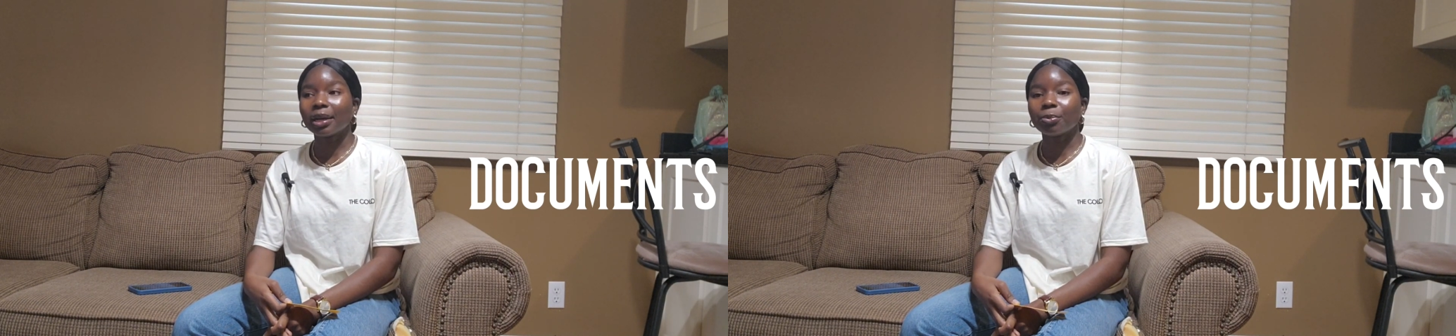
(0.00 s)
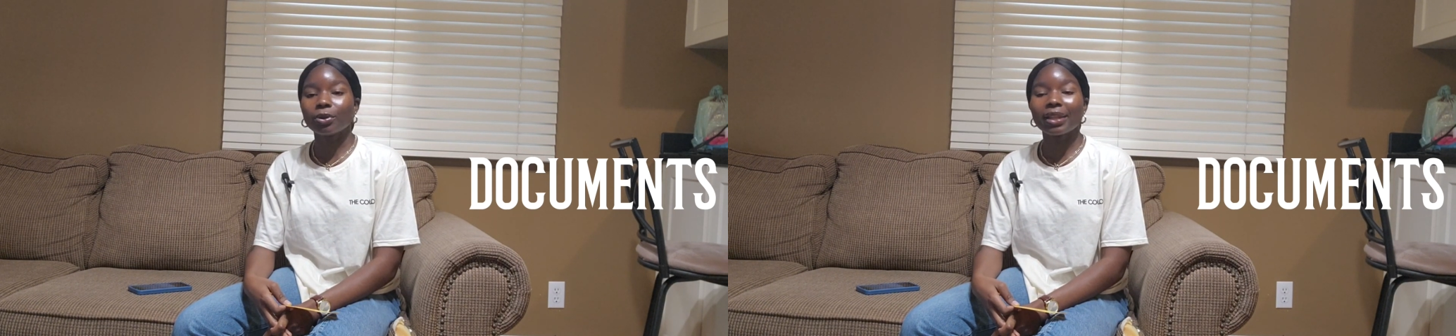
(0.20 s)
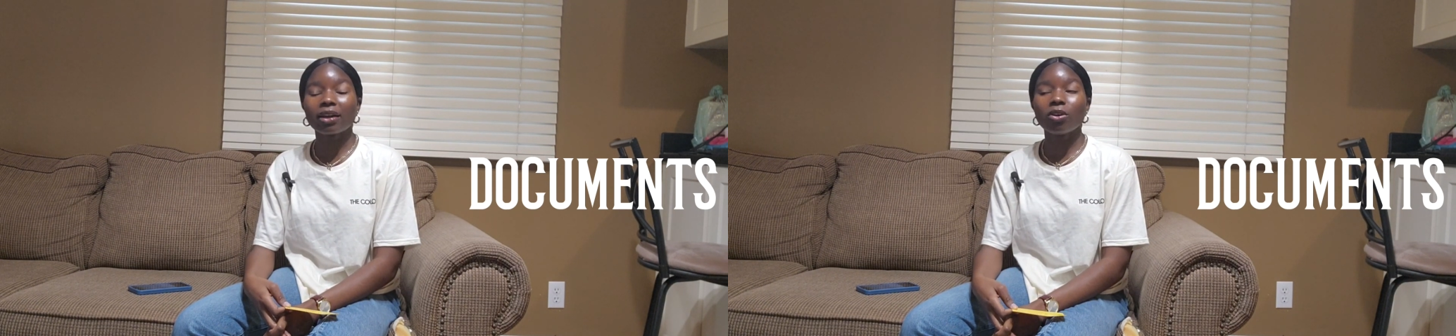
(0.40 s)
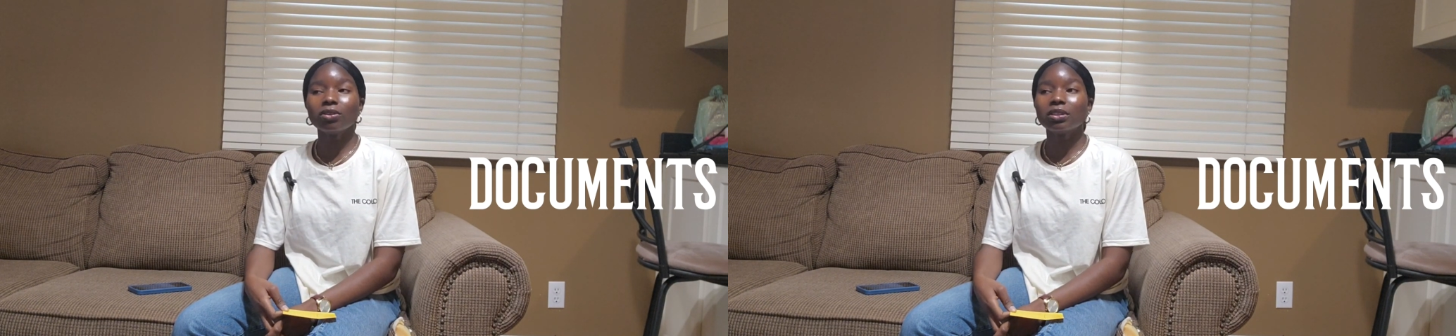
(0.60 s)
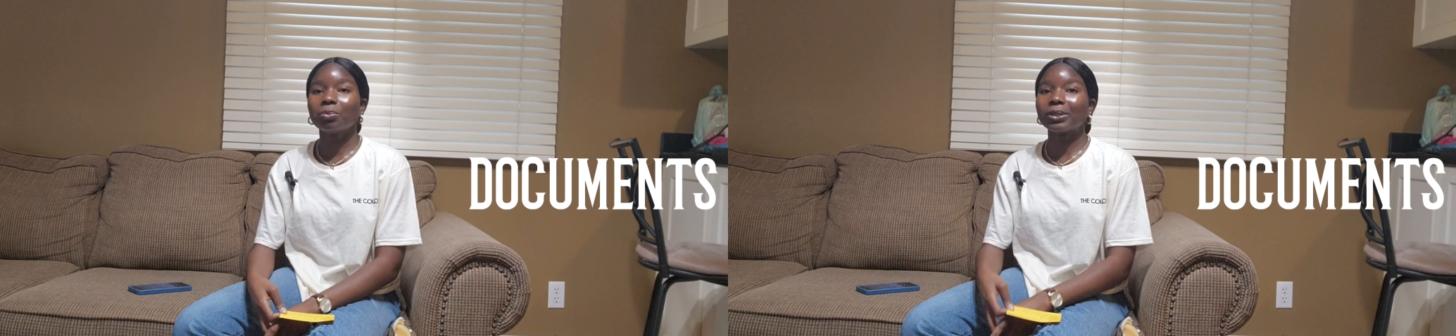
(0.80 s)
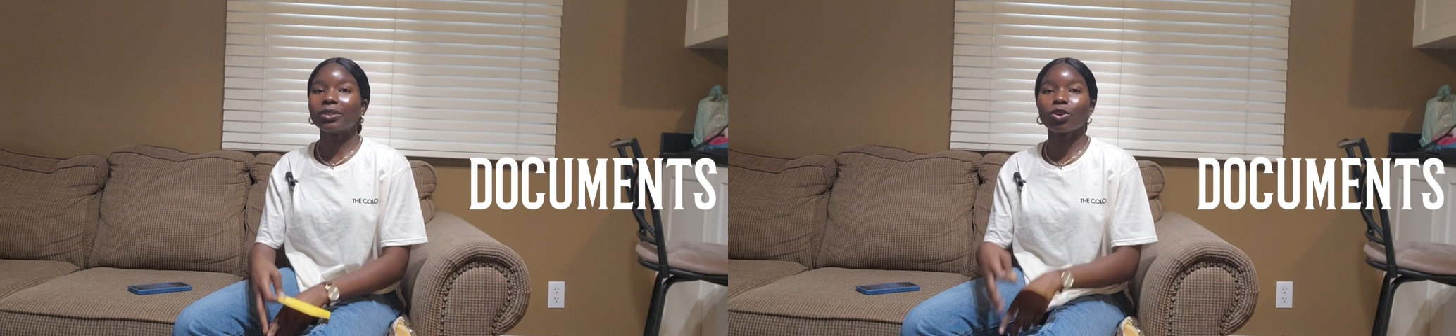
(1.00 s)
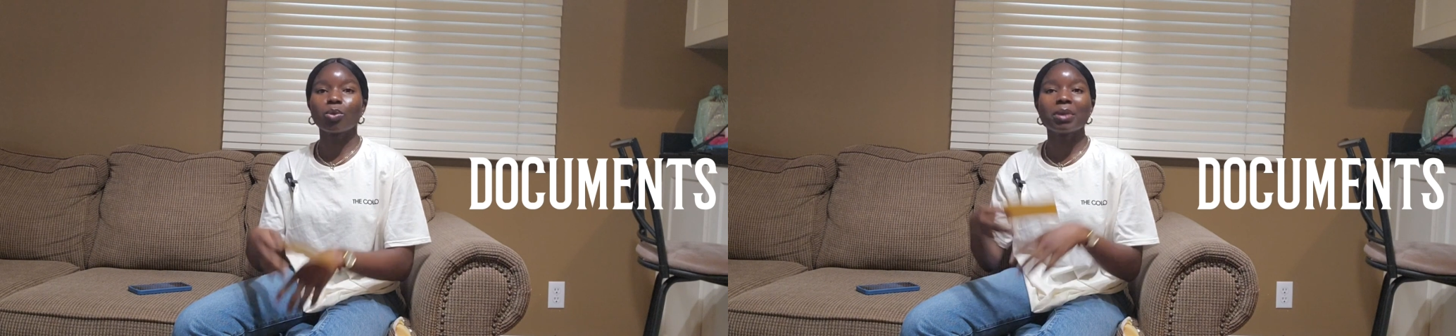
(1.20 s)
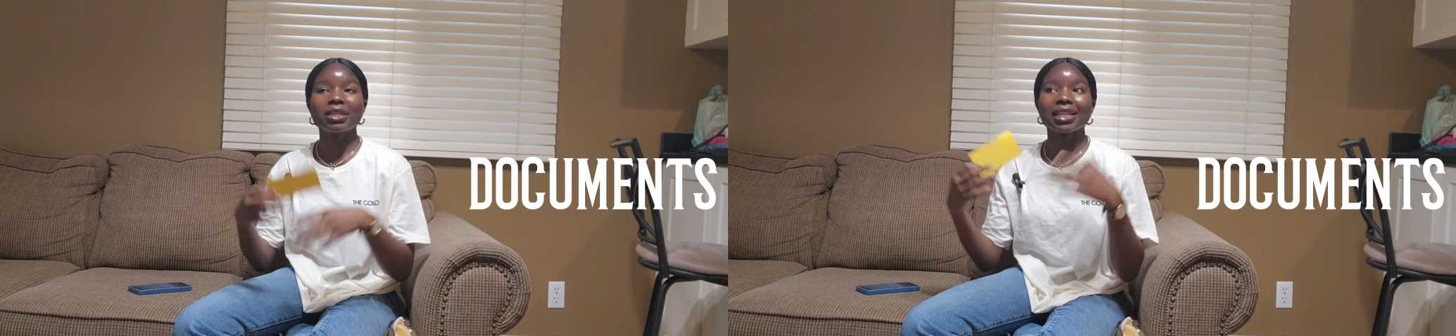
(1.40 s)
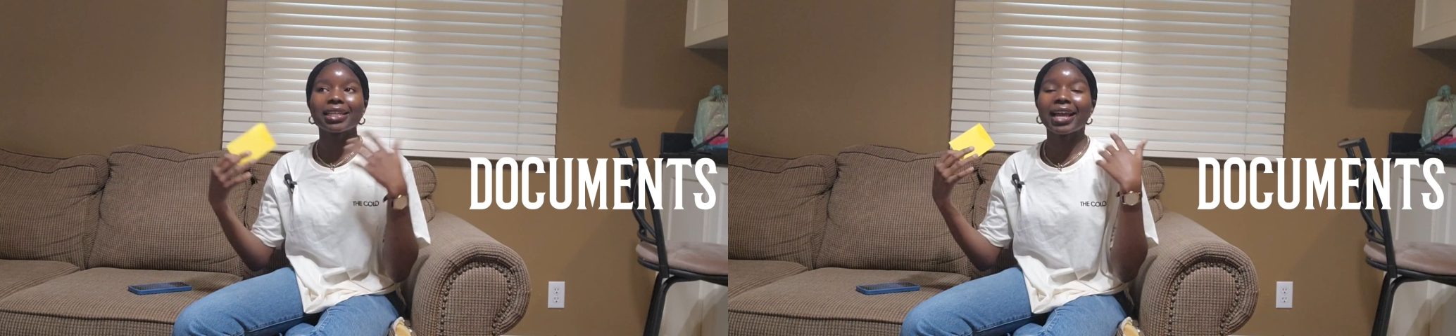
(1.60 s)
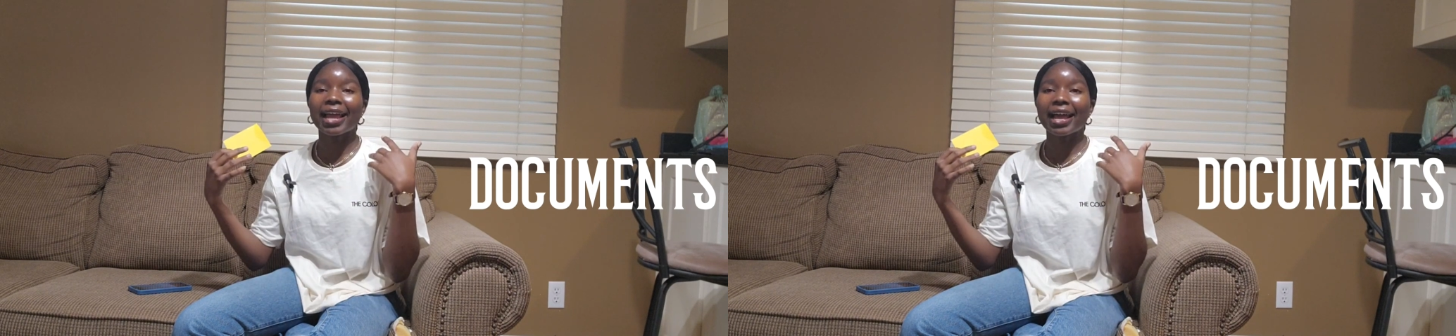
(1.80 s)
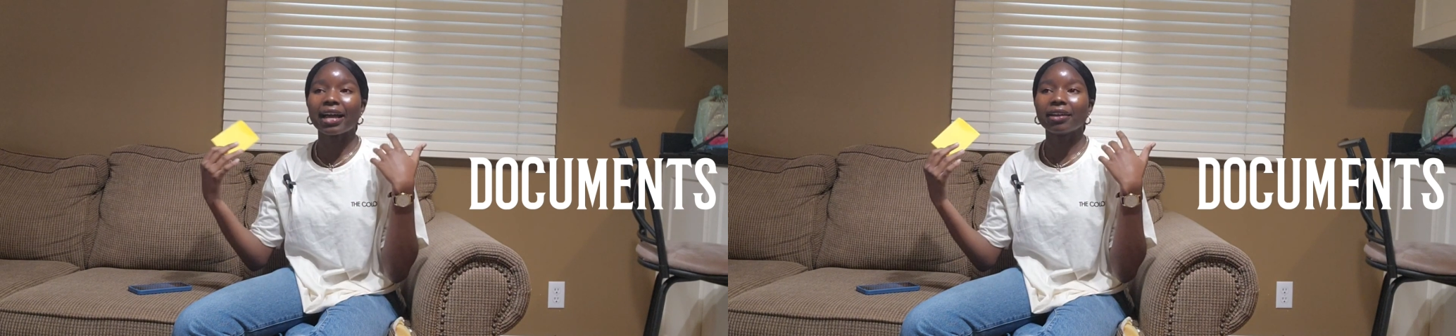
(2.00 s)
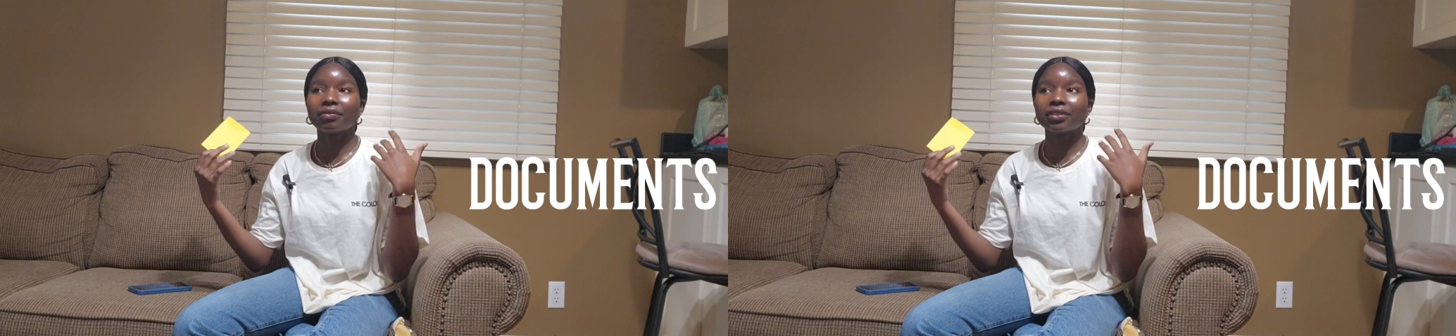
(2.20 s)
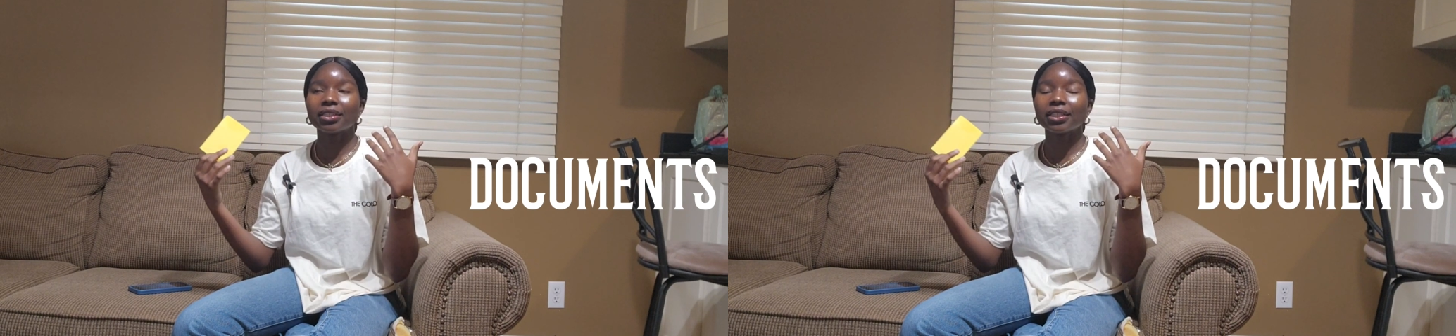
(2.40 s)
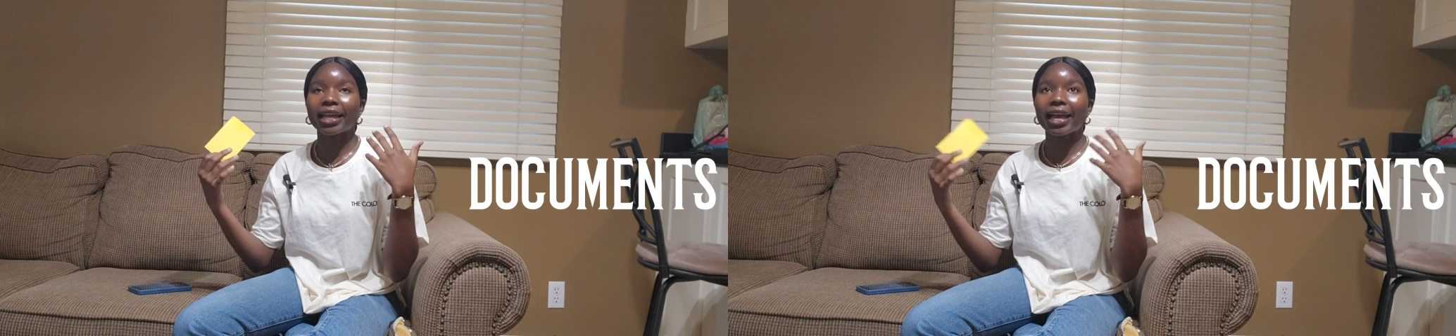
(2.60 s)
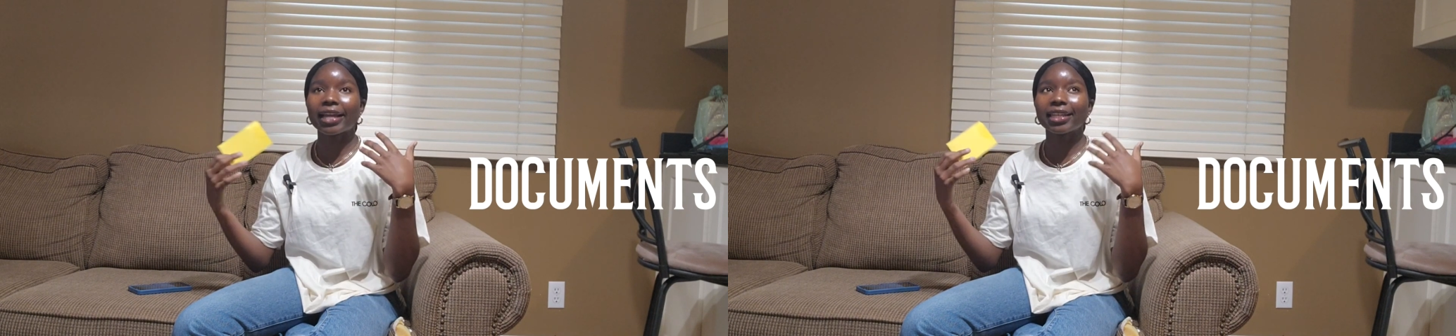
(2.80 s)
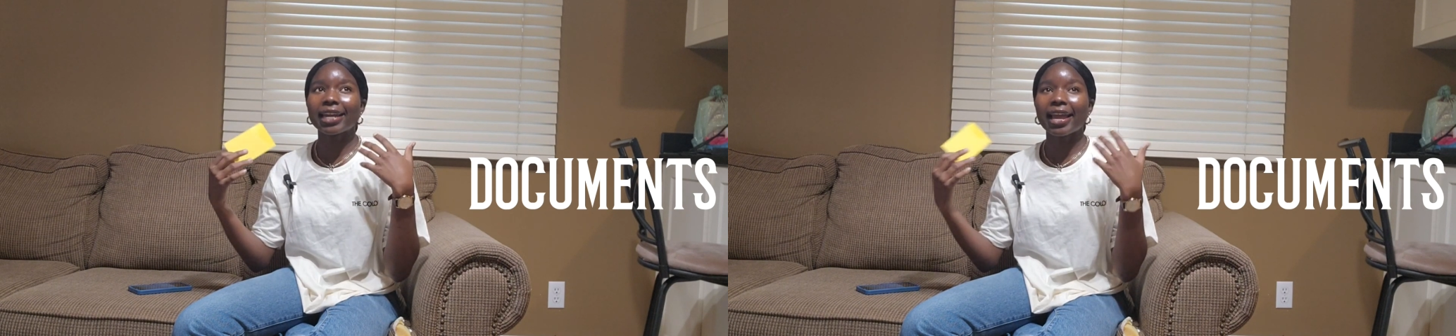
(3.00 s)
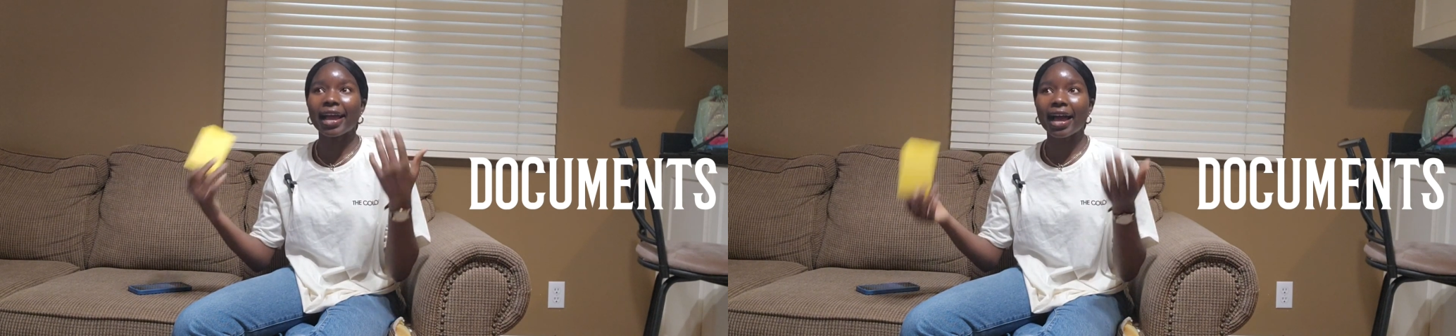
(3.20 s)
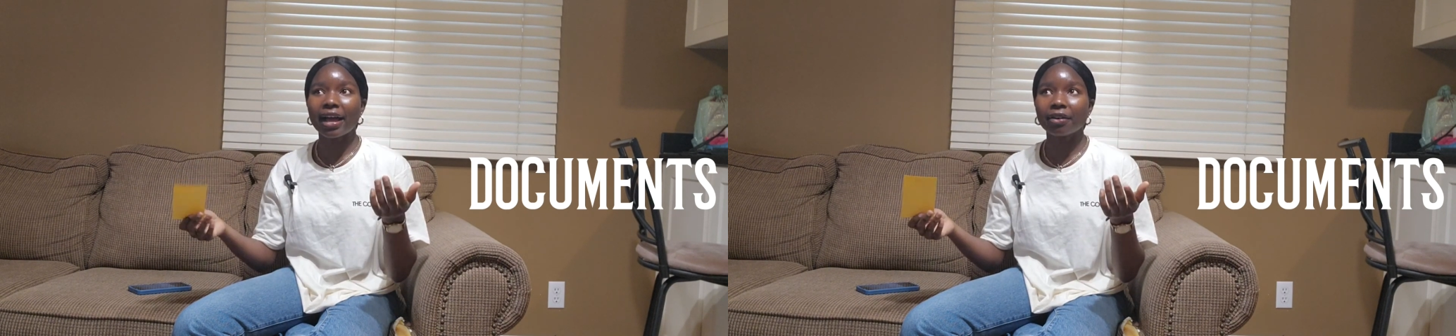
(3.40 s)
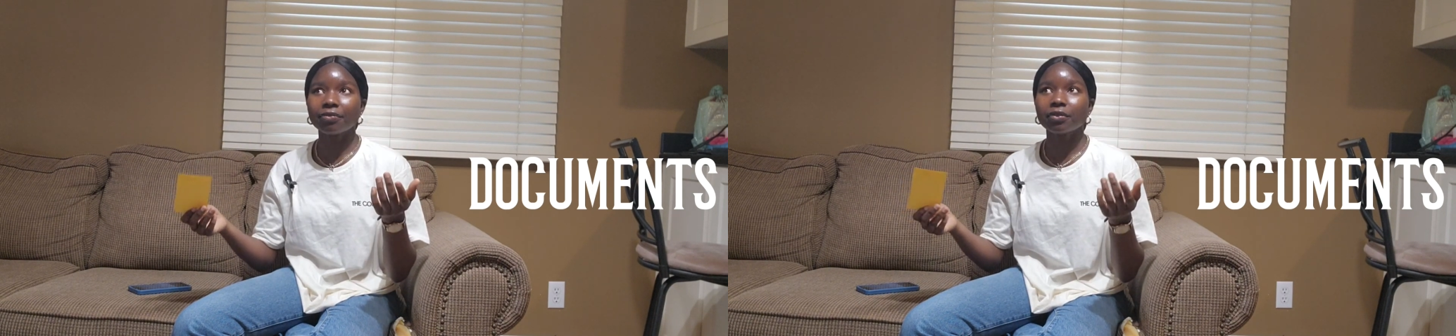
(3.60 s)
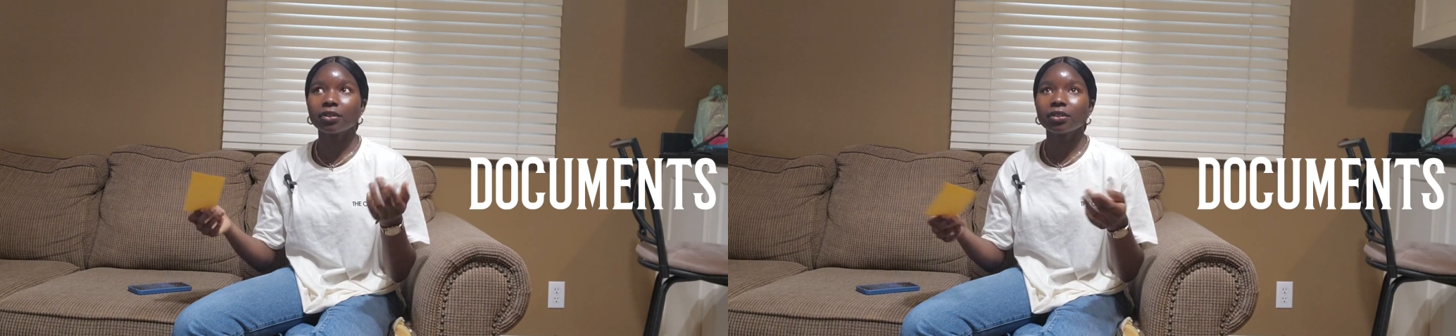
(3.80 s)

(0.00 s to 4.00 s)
I brought all the important documents that I have. I have.